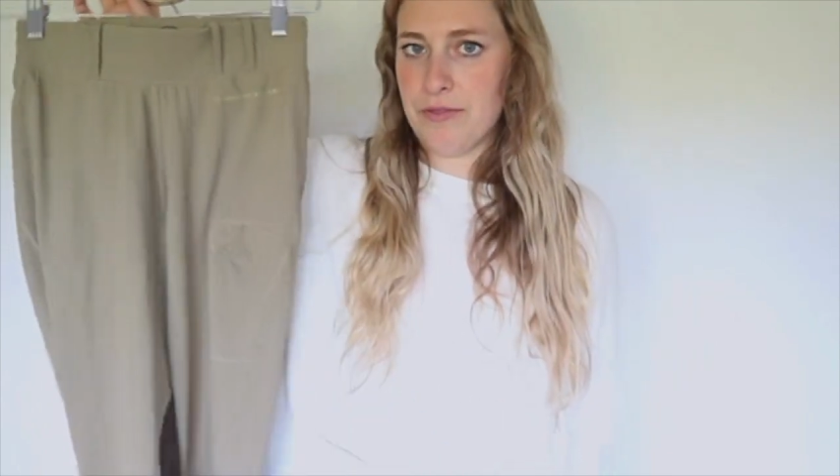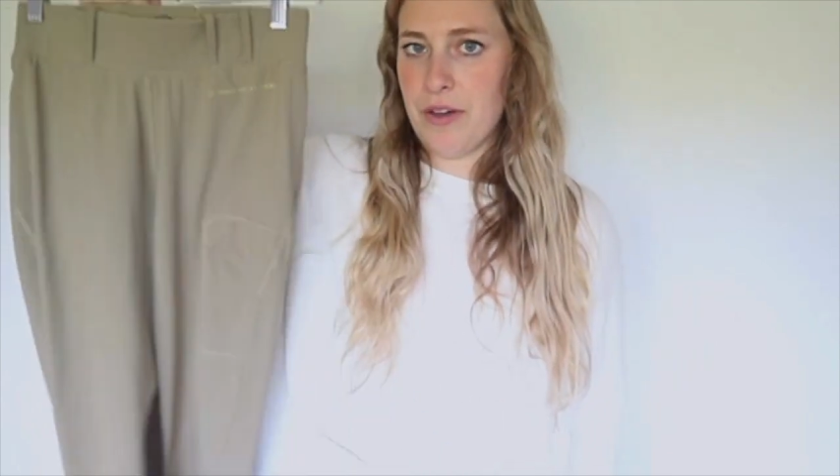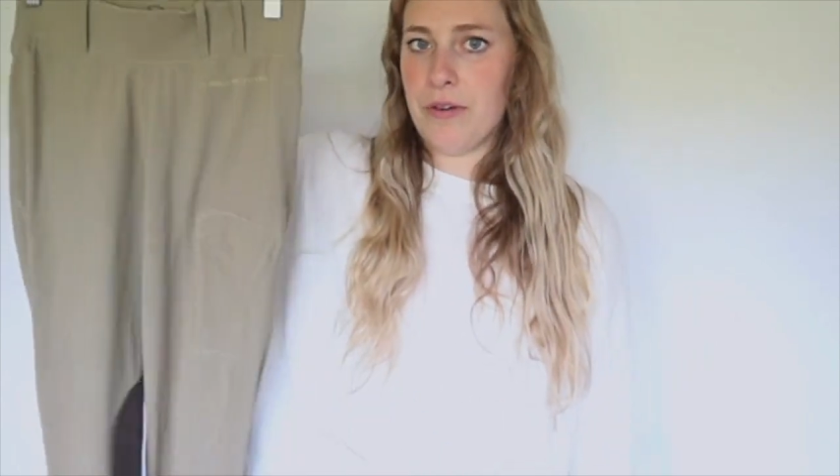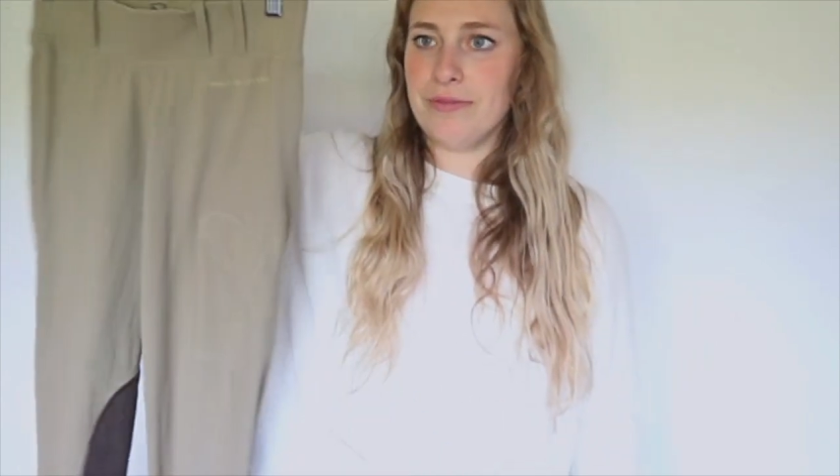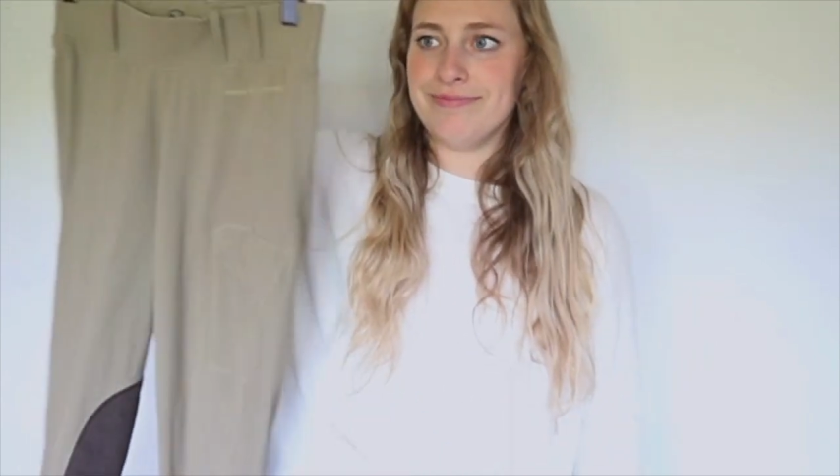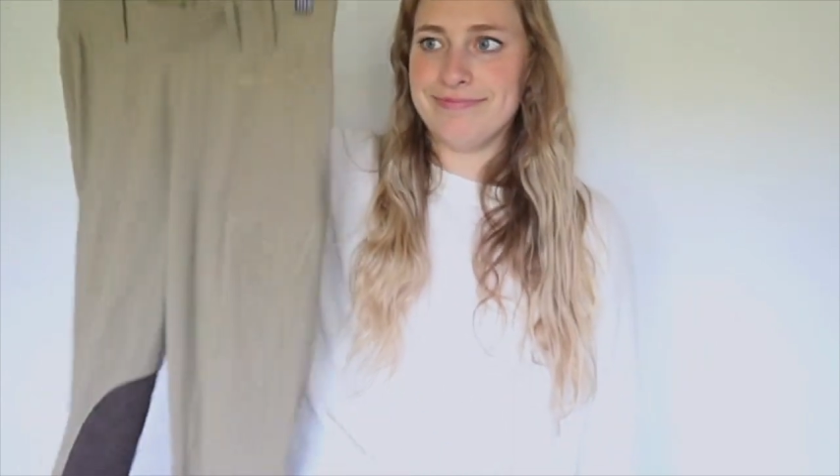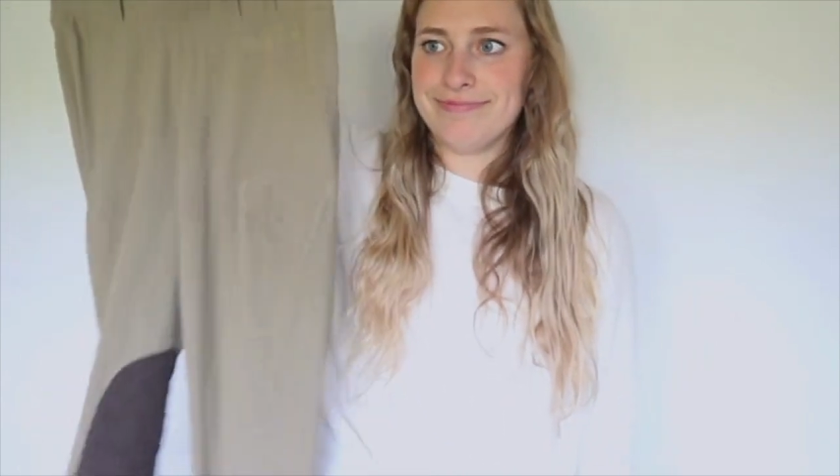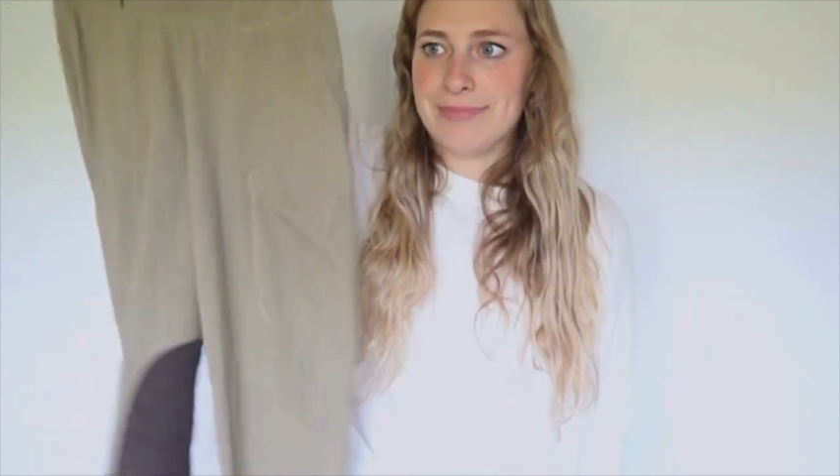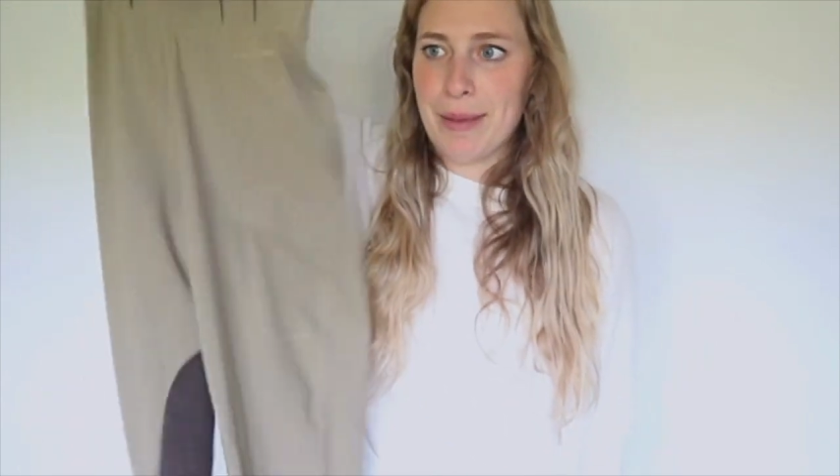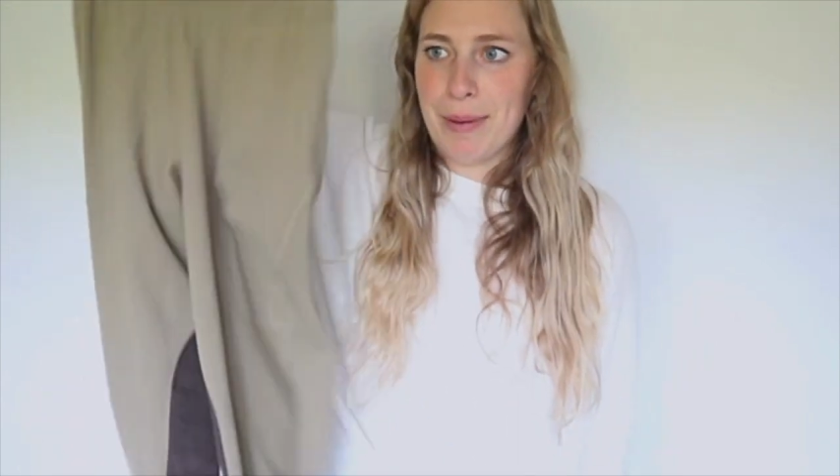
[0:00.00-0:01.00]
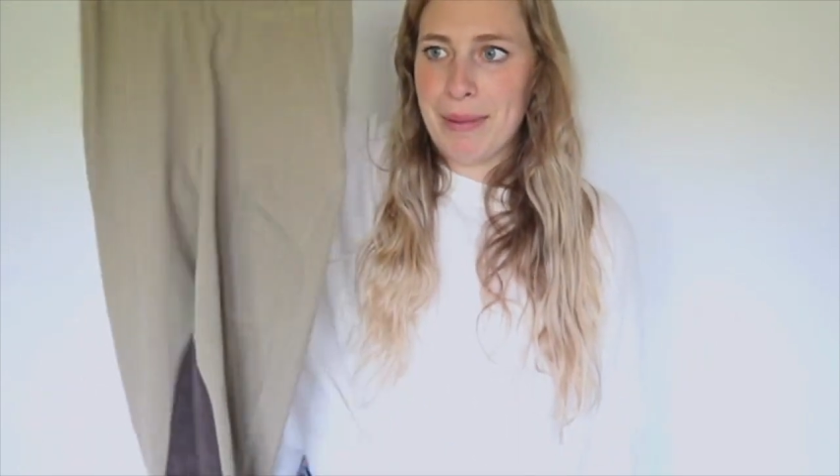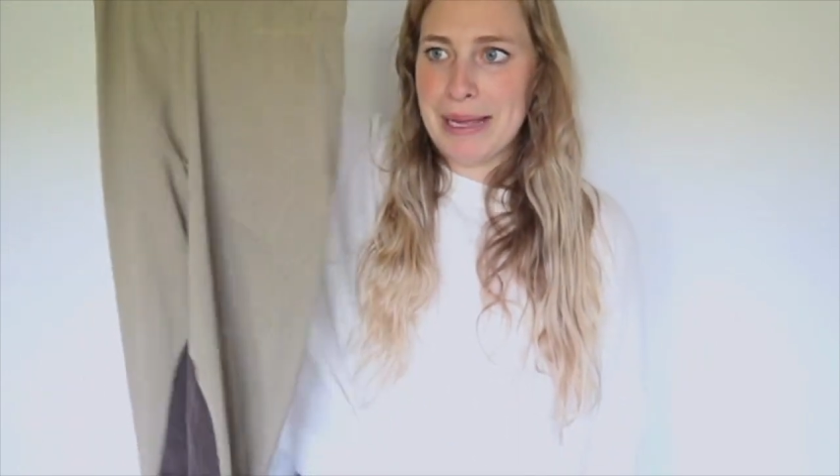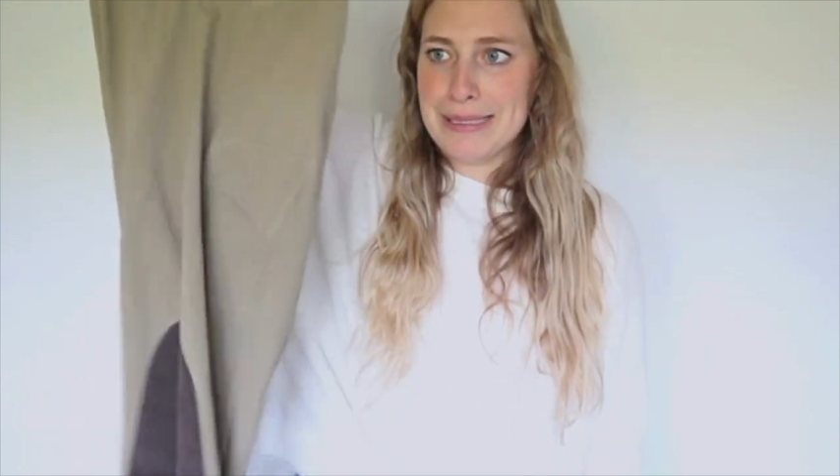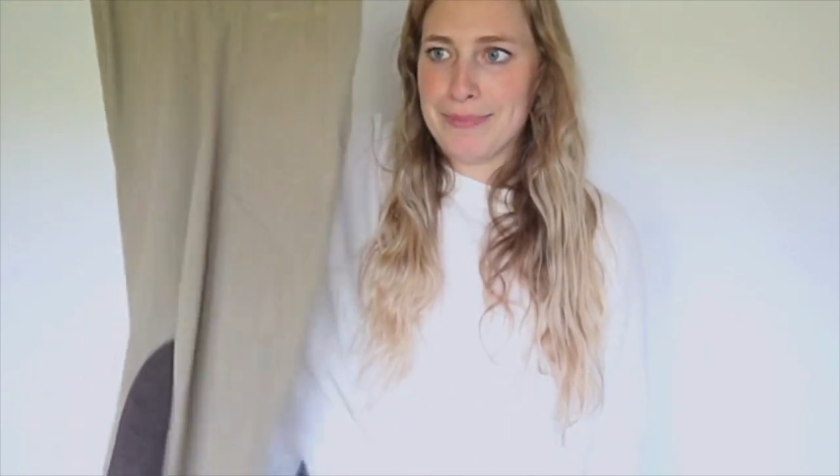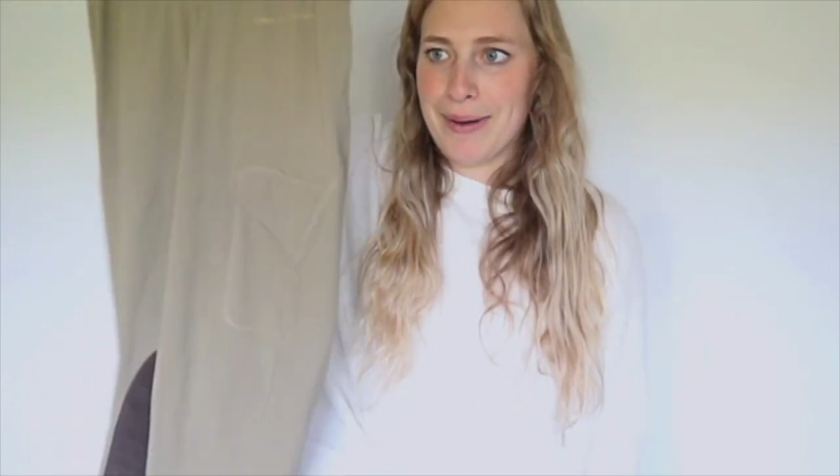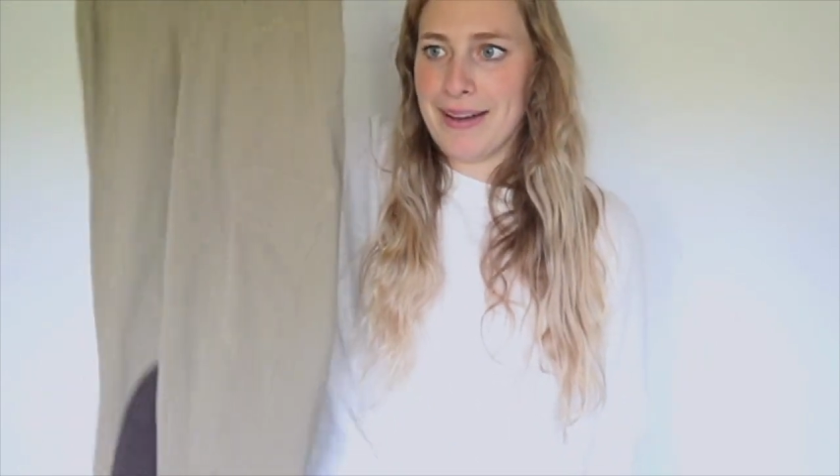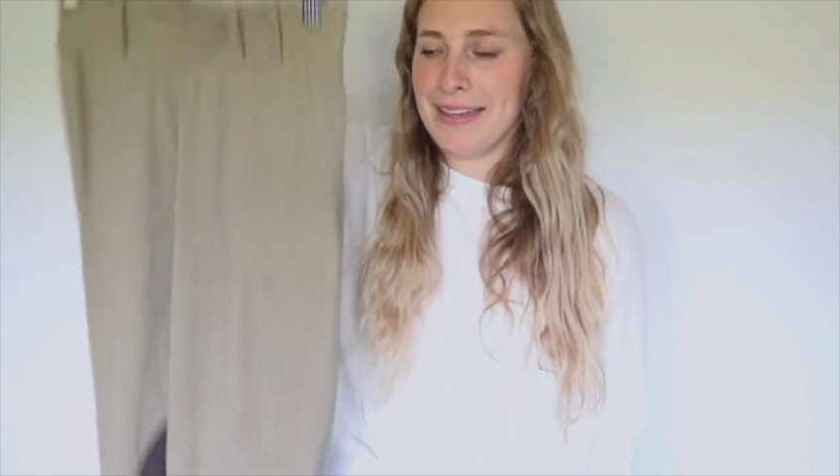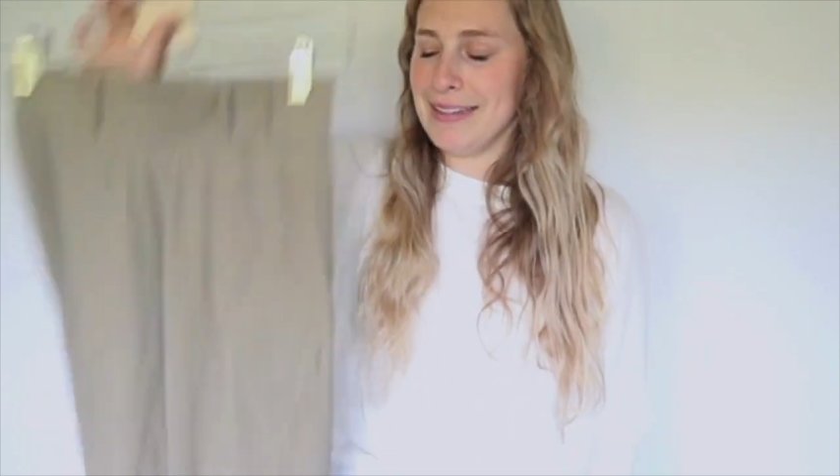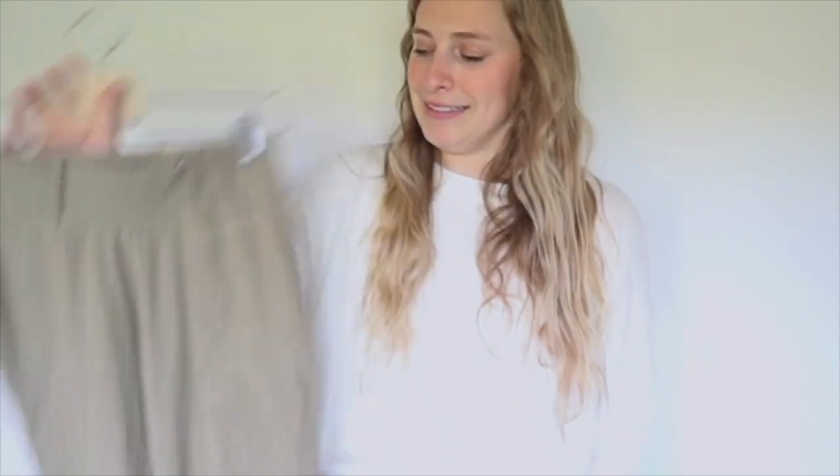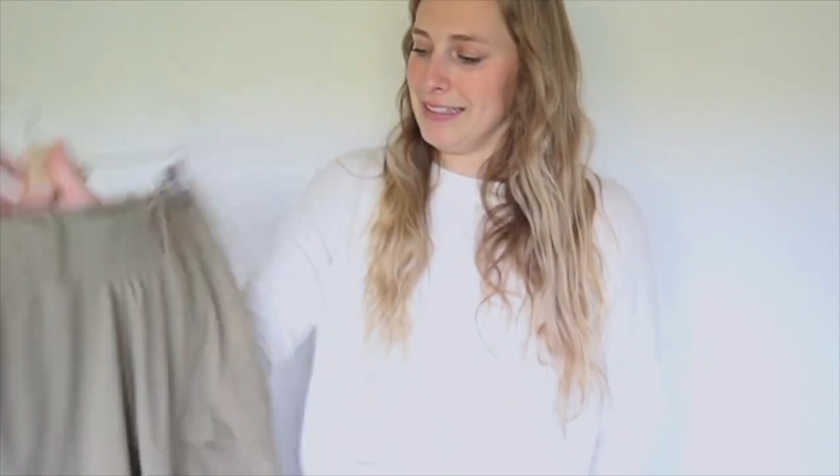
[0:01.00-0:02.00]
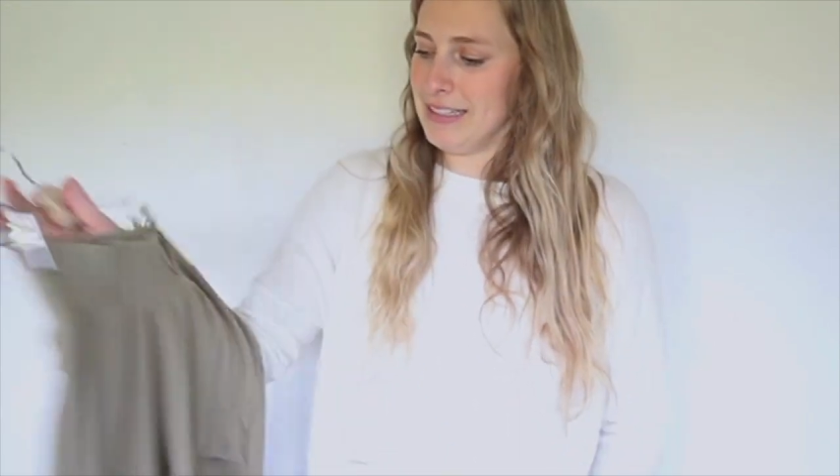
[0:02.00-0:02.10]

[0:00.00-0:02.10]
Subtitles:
phone in my pants pocket.